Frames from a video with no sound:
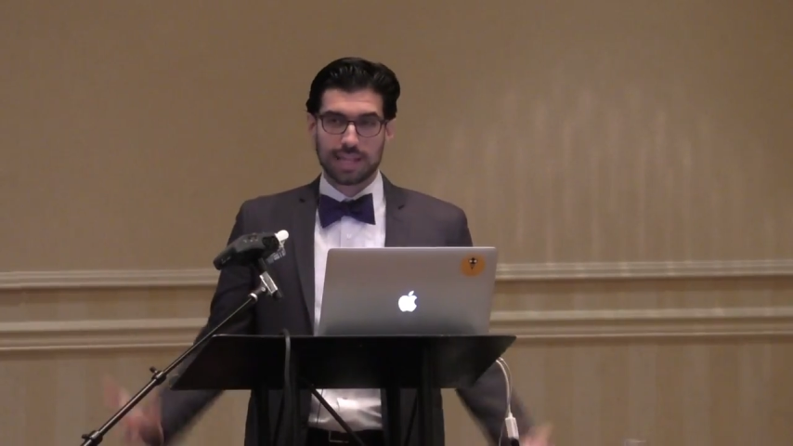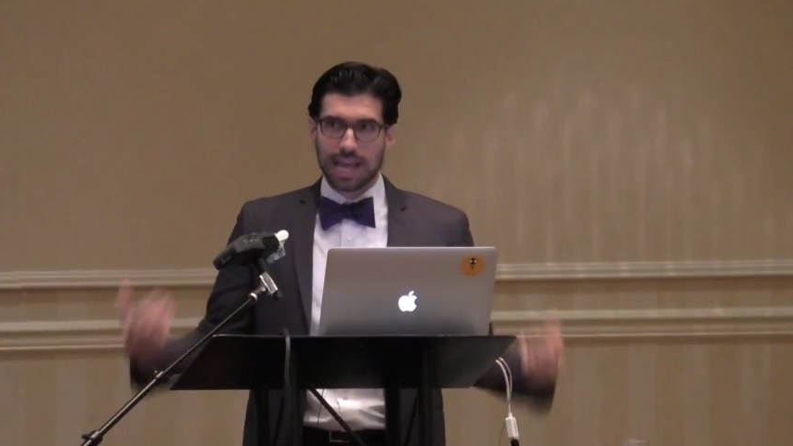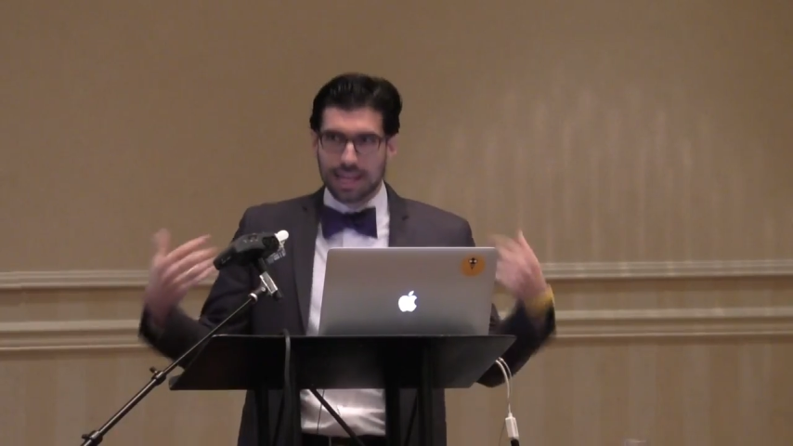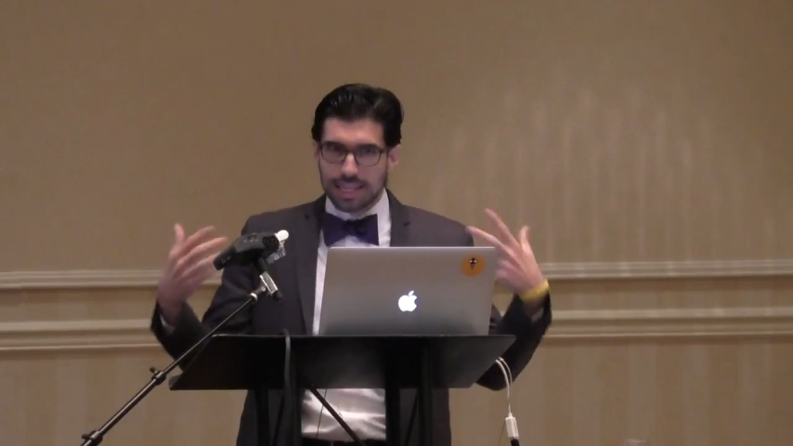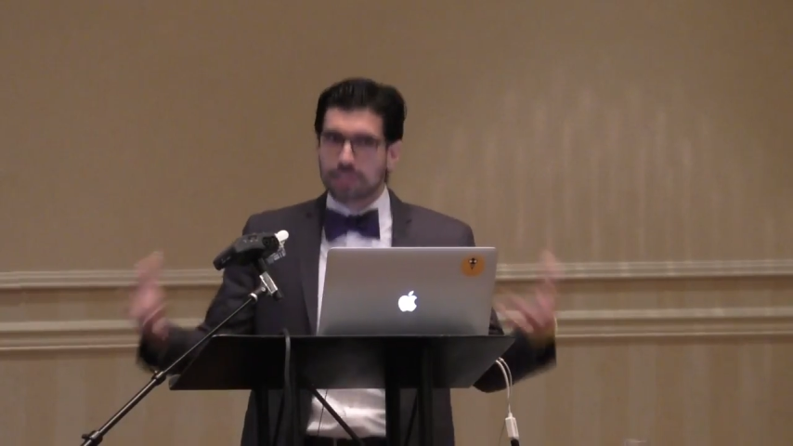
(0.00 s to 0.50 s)

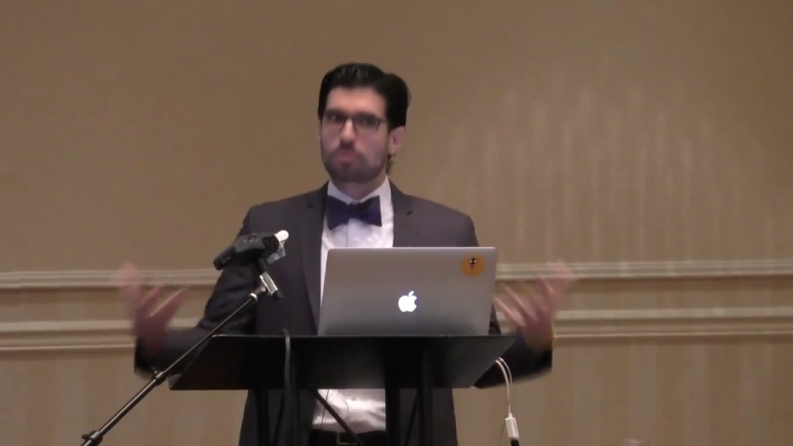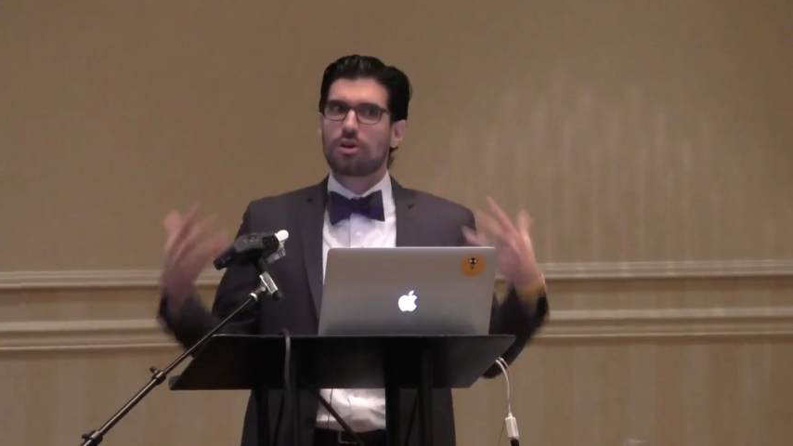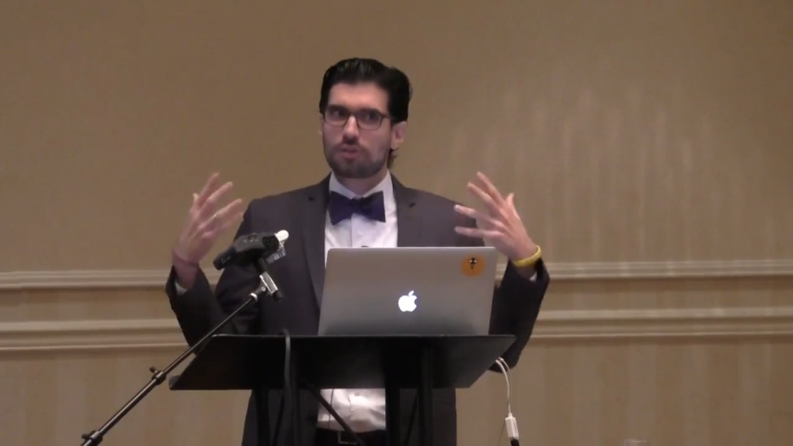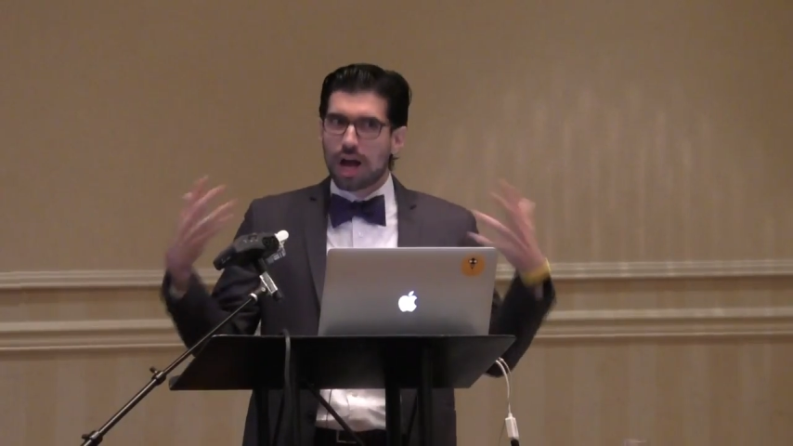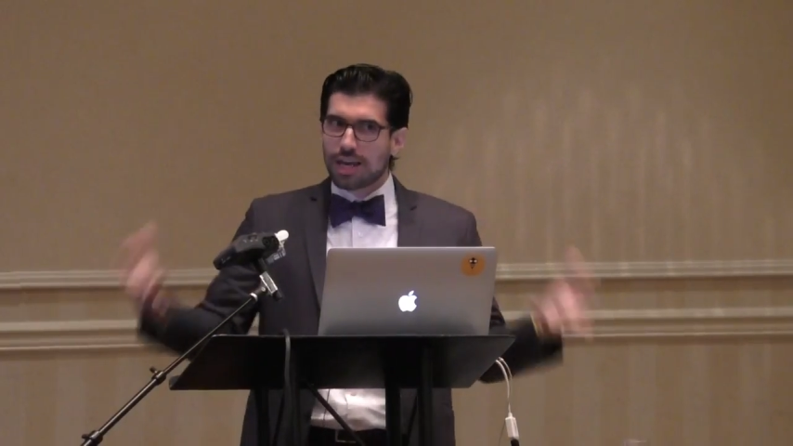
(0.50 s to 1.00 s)
I think it's
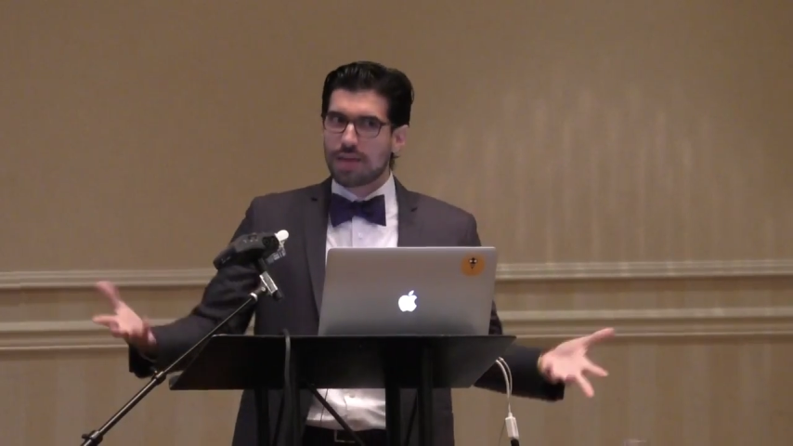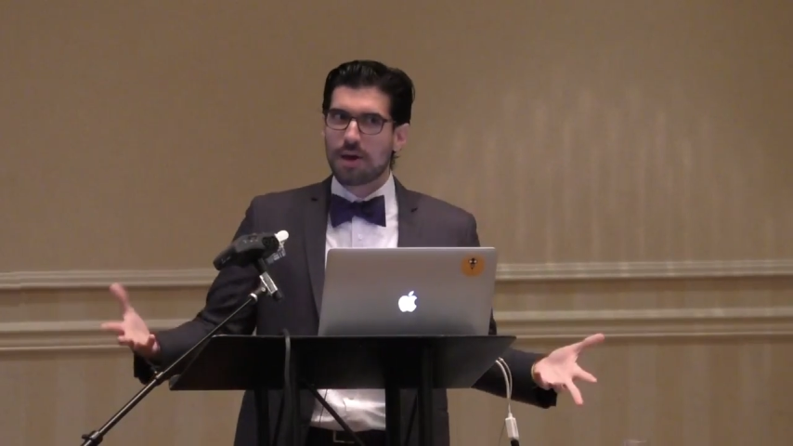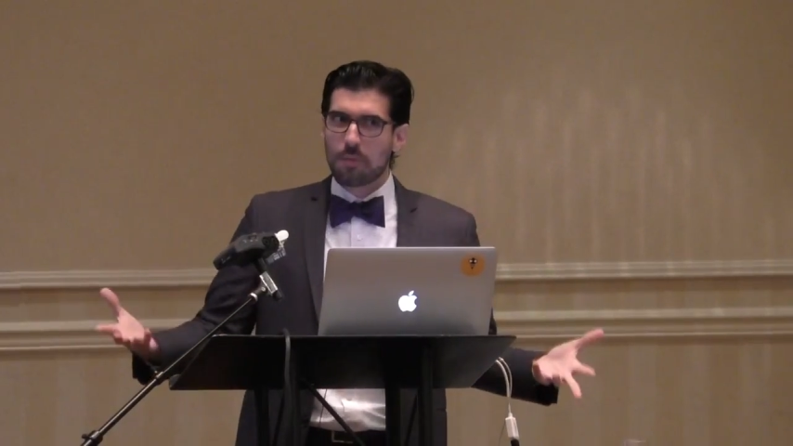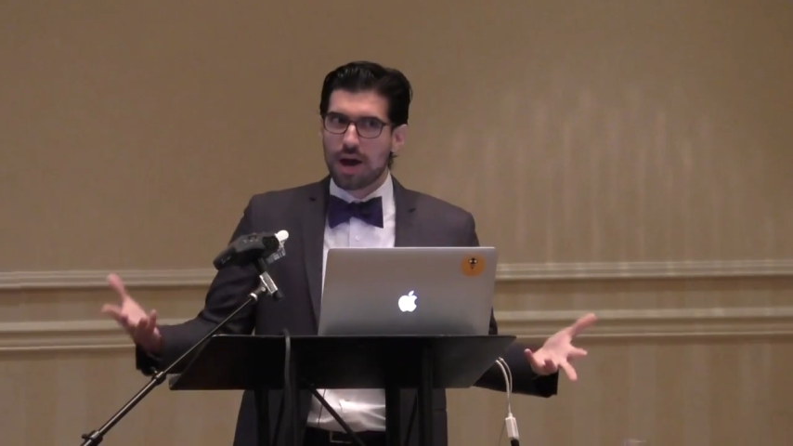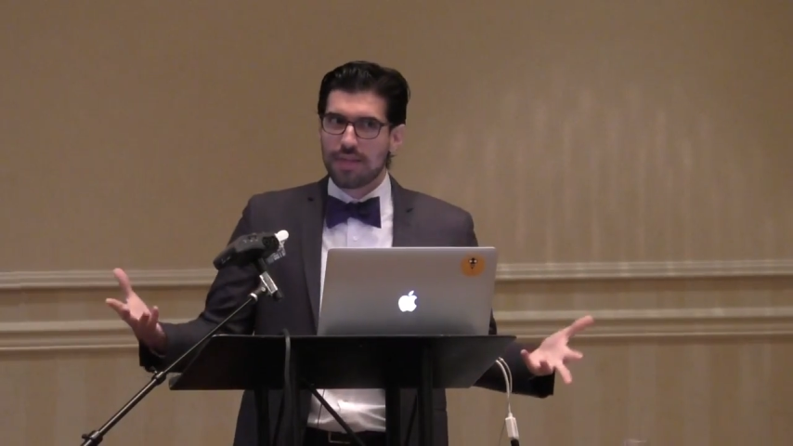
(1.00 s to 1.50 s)
worth talking
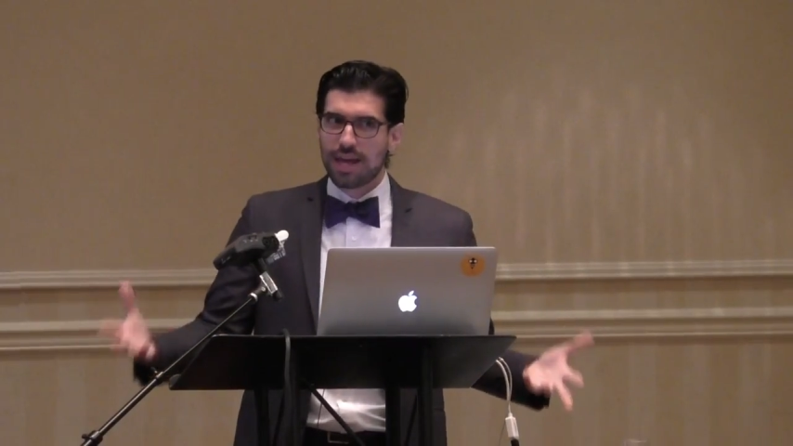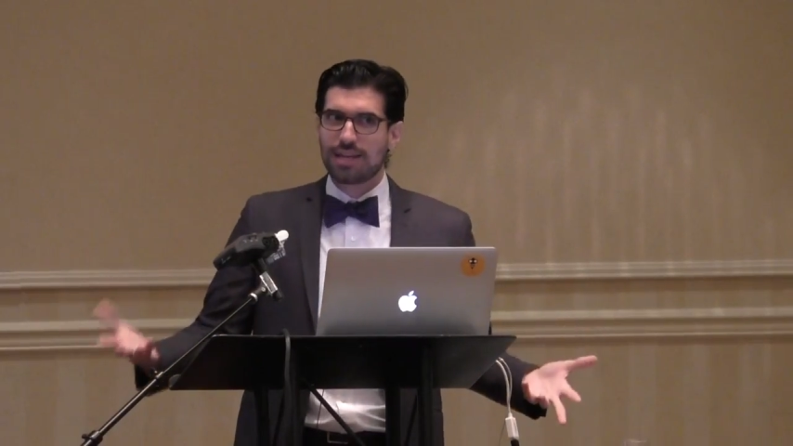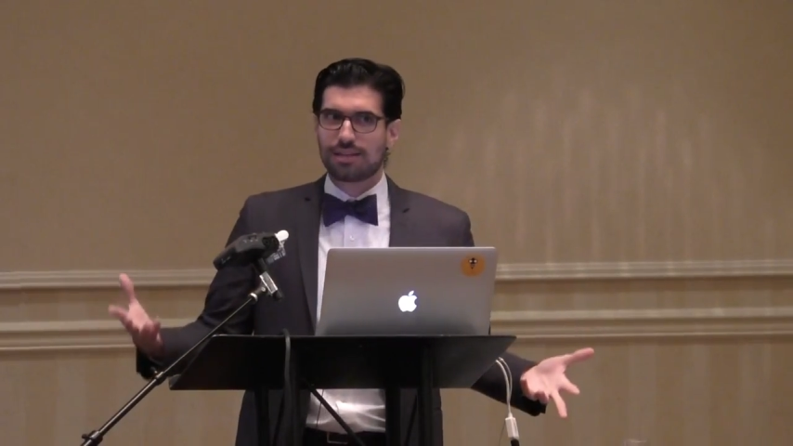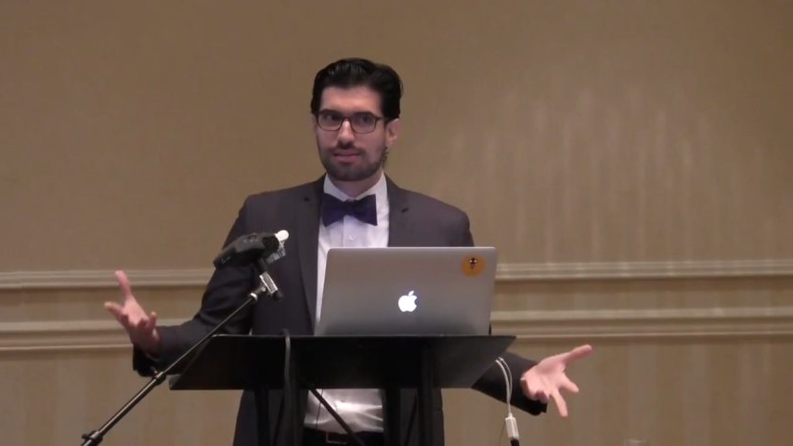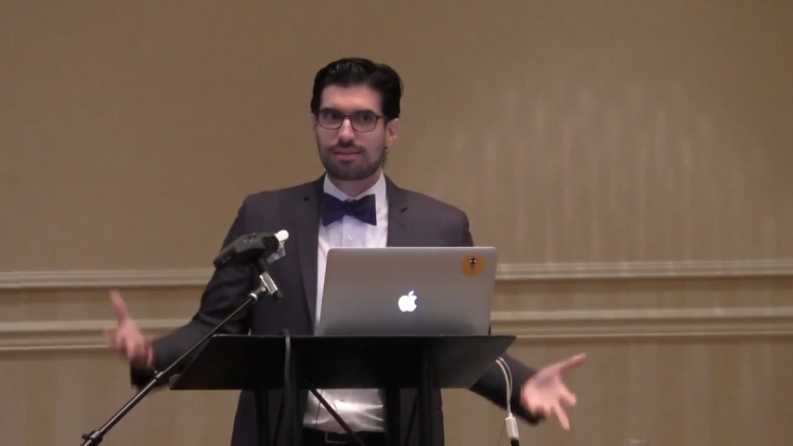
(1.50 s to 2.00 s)
about why that
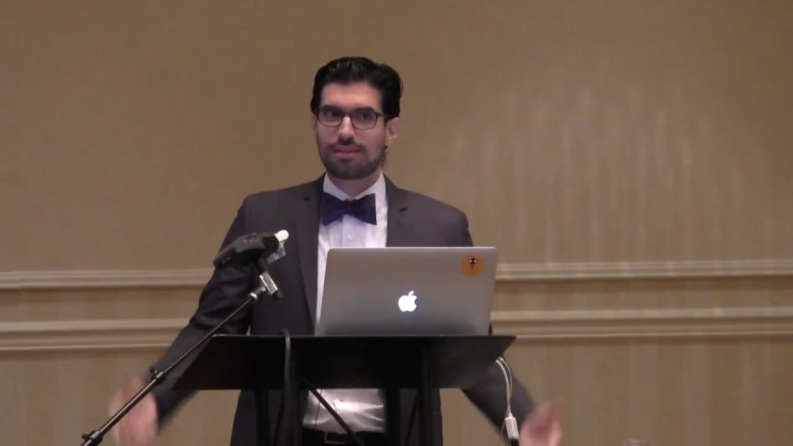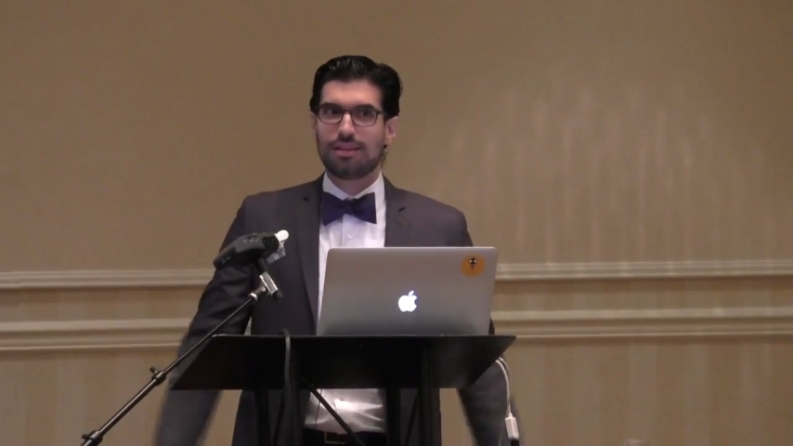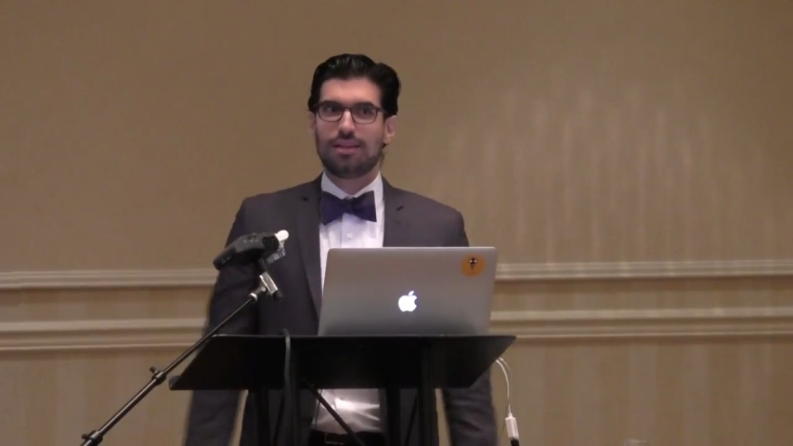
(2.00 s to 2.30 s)
is.